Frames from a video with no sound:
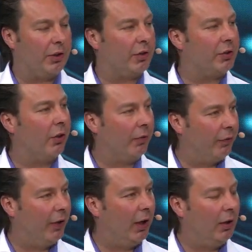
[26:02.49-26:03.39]
a
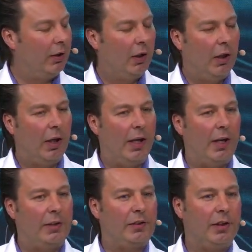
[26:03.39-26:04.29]
software,
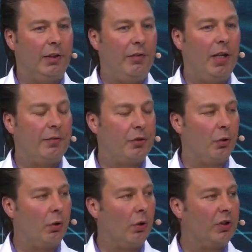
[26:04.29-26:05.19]
and we have
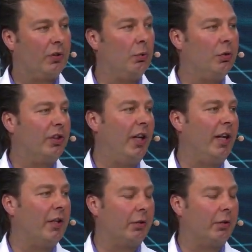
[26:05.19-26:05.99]
so-called two standard